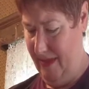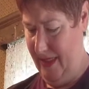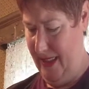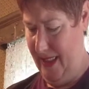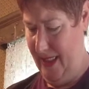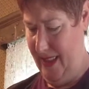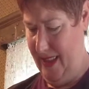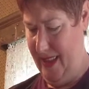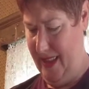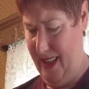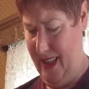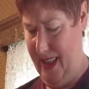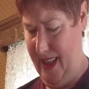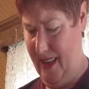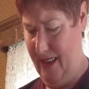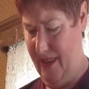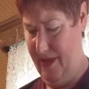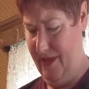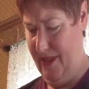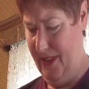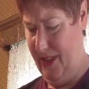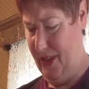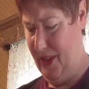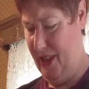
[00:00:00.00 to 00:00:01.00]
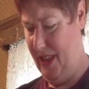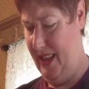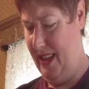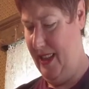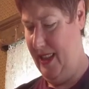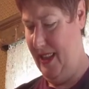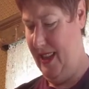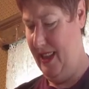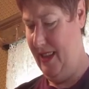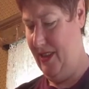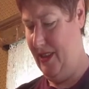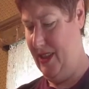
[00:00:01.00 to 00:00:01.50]
Let's see here if there's
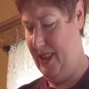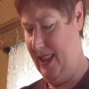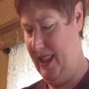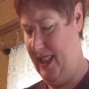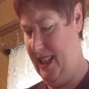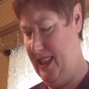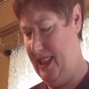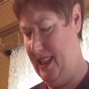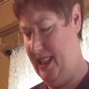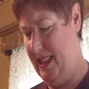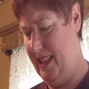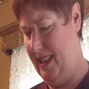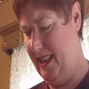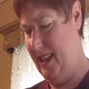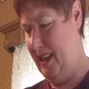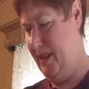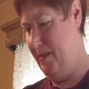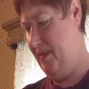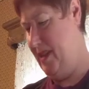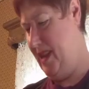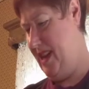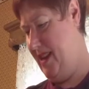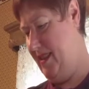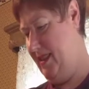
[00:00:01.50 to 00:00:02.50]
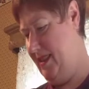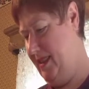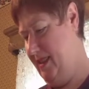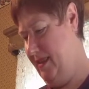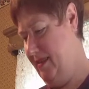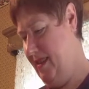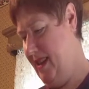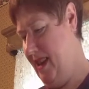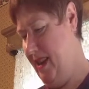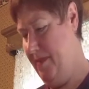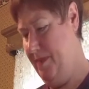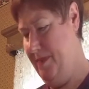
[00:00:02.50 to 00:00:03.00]
anything else I need to tell you about.
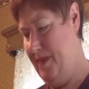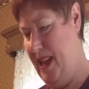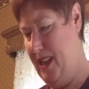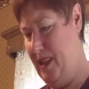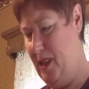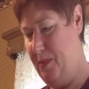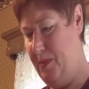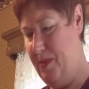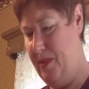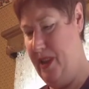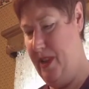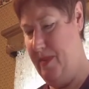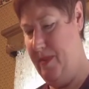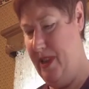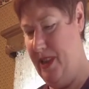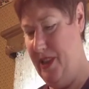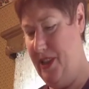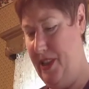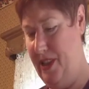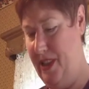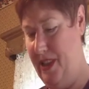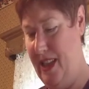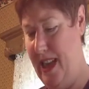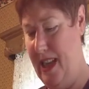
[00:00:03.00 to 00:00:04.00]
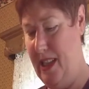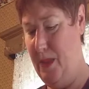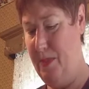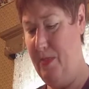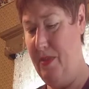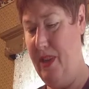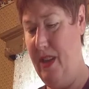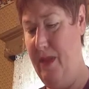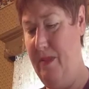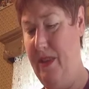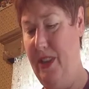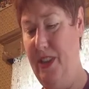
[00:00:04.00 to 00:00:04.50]
No, that's pretty much
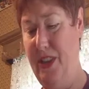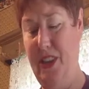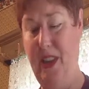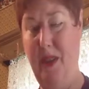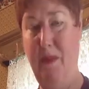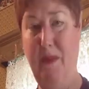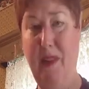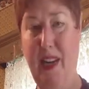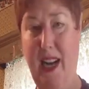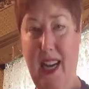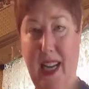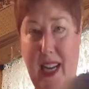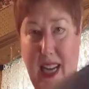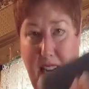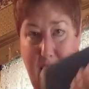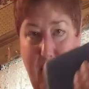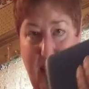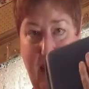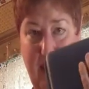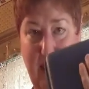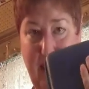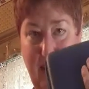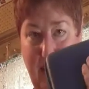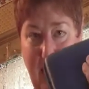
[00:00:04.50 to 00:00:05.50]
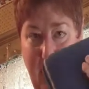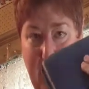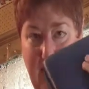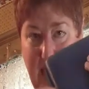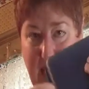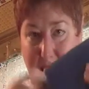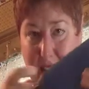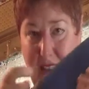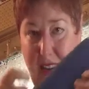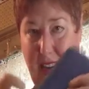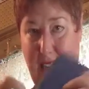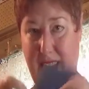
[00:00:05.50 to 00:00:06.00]
it. But I
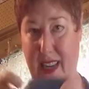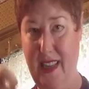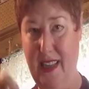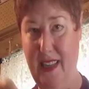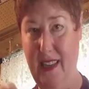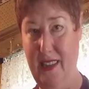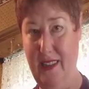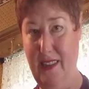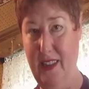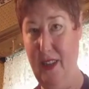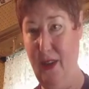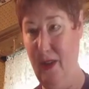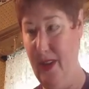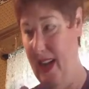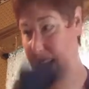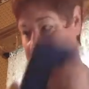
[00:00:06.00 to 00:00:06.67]
carry it in a little